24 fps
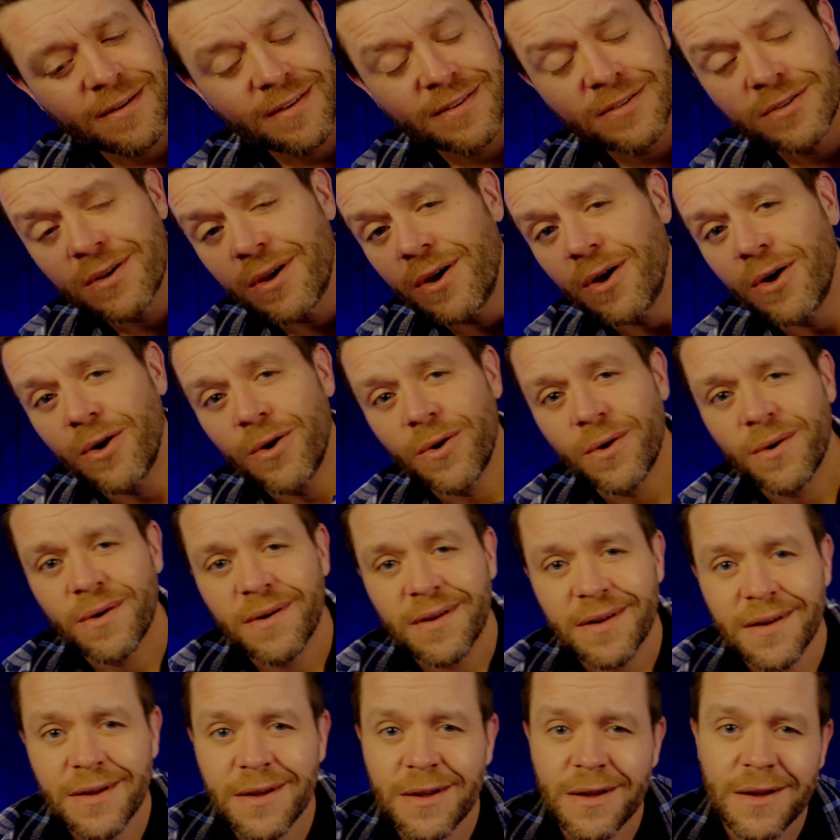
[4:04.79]
So
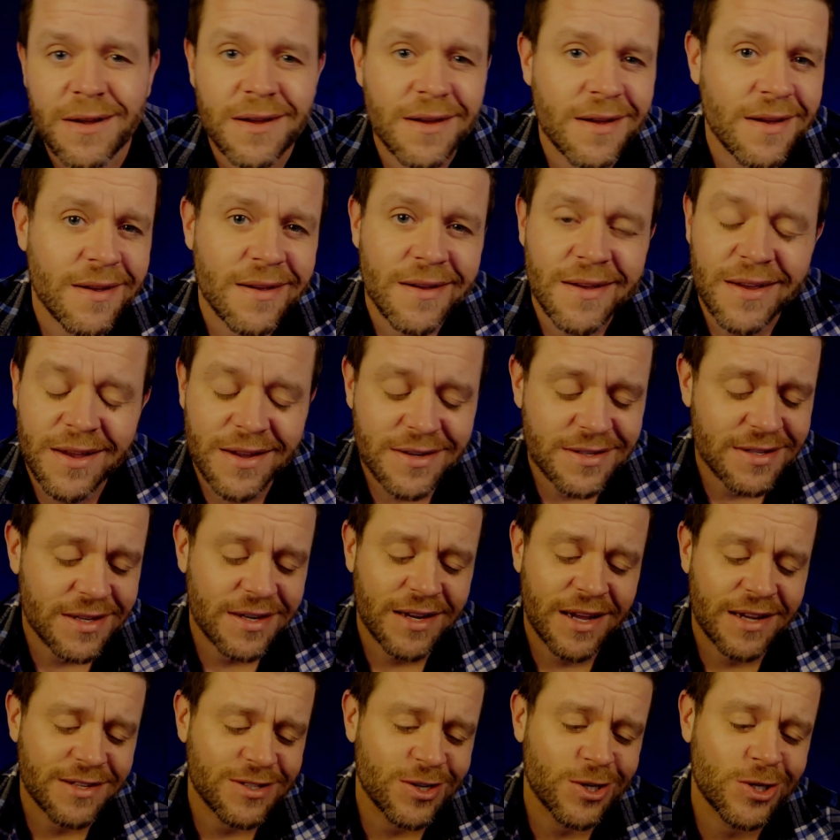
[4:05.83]
as
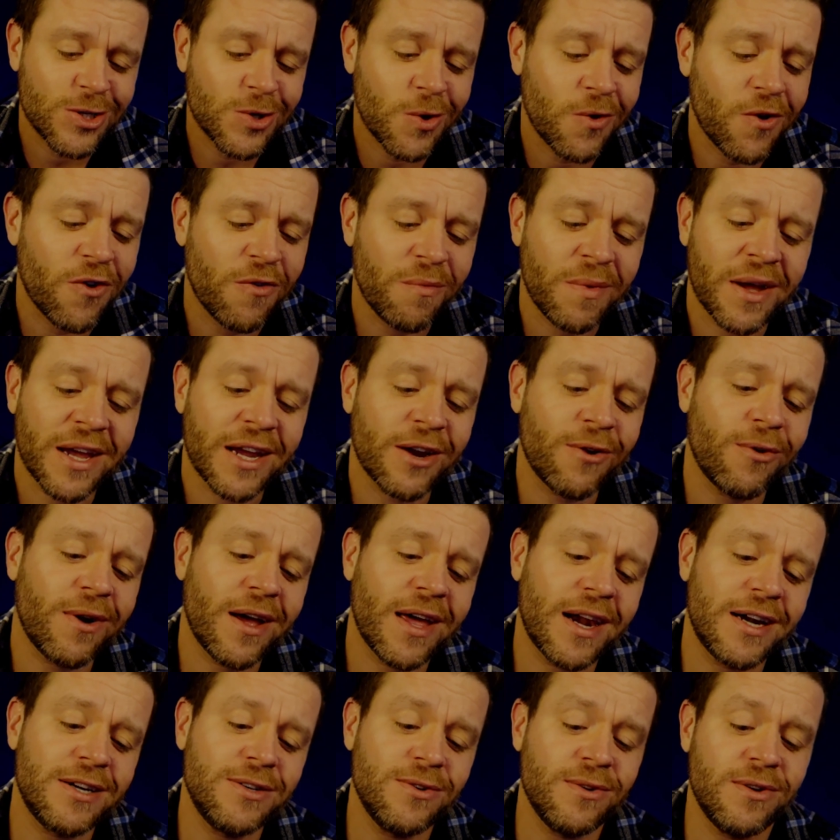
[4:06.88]
a show of my
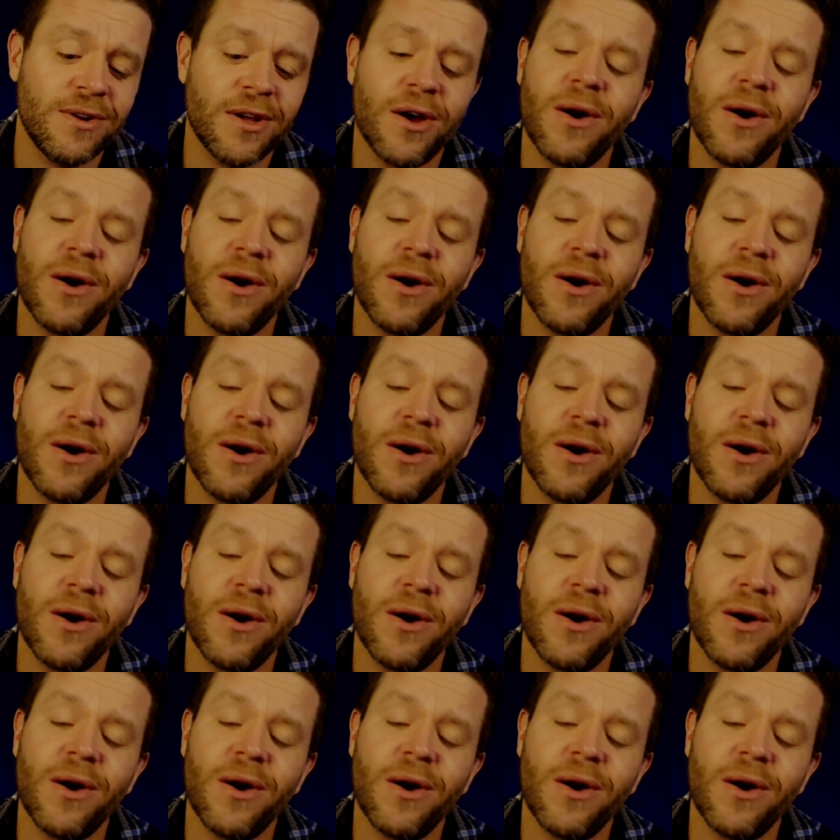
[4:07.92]
gratitude,